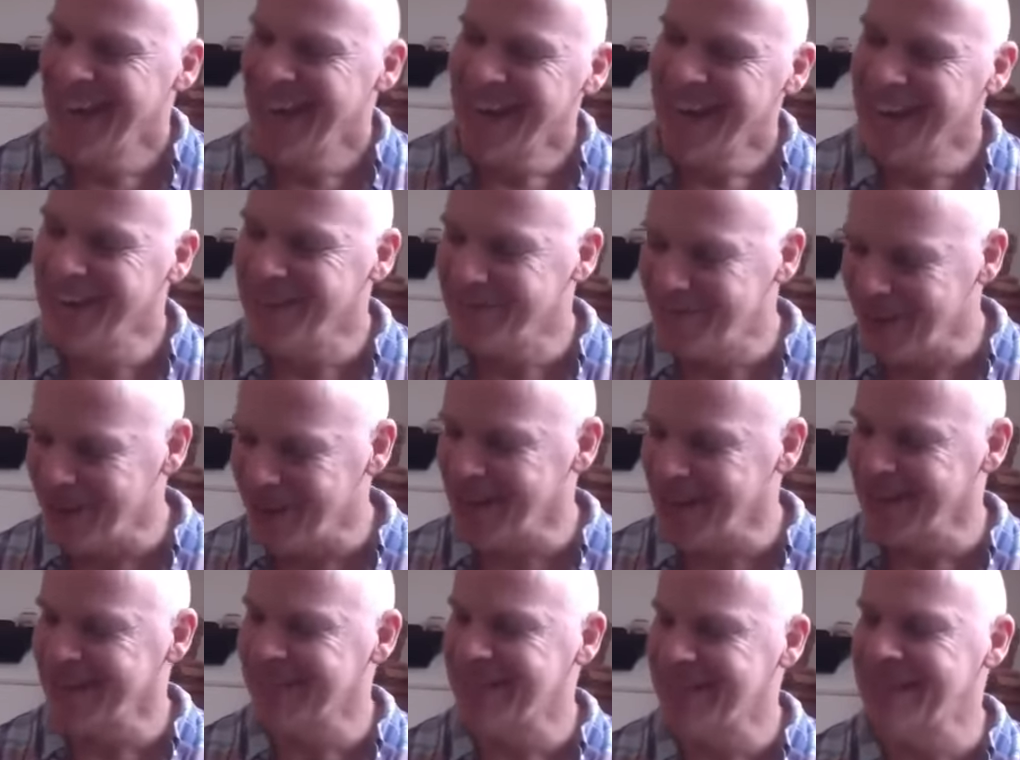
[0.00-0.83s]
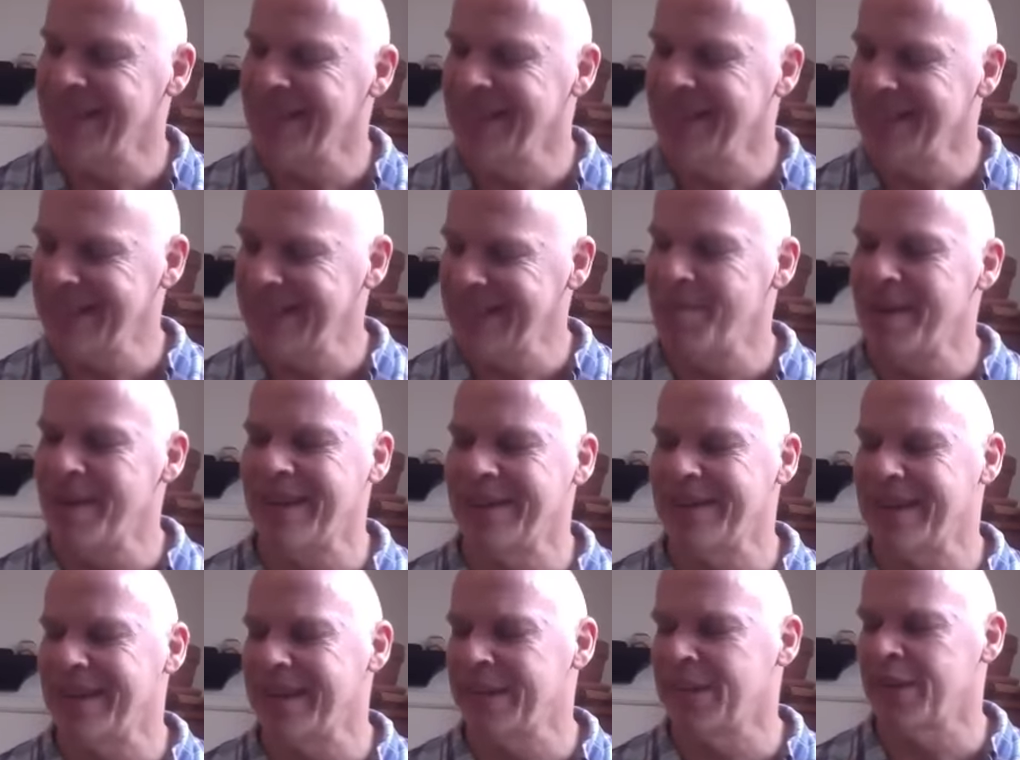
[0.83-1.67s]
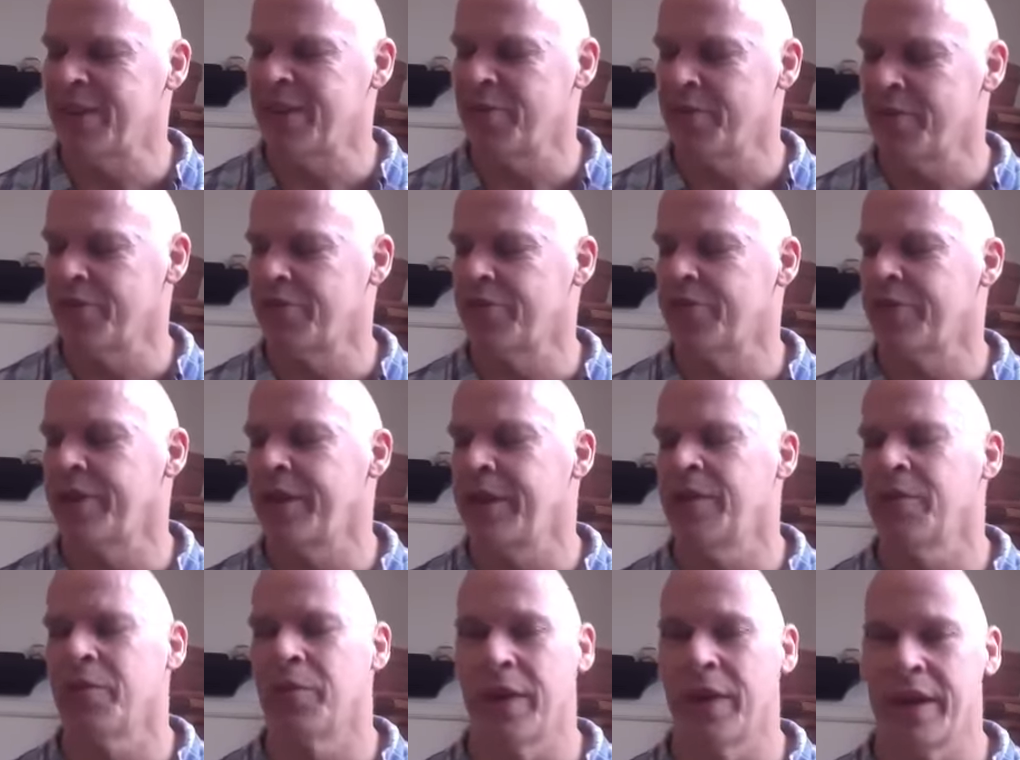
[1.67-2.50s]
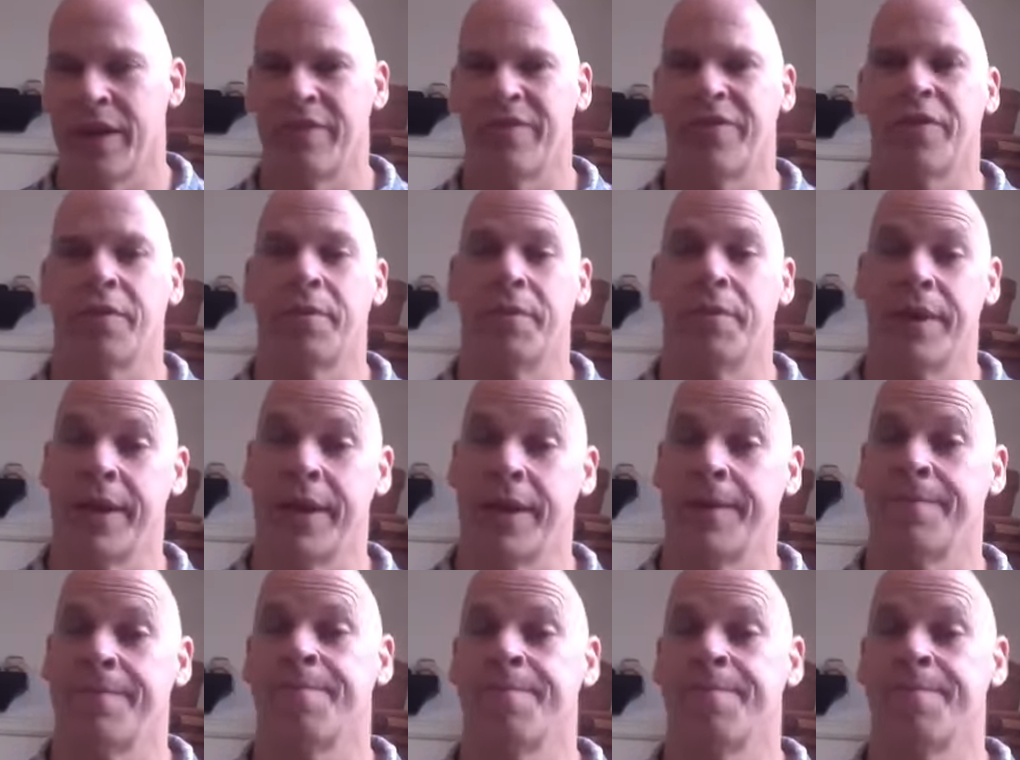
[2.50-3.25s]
Advanced. Is a meditation retreat right for me?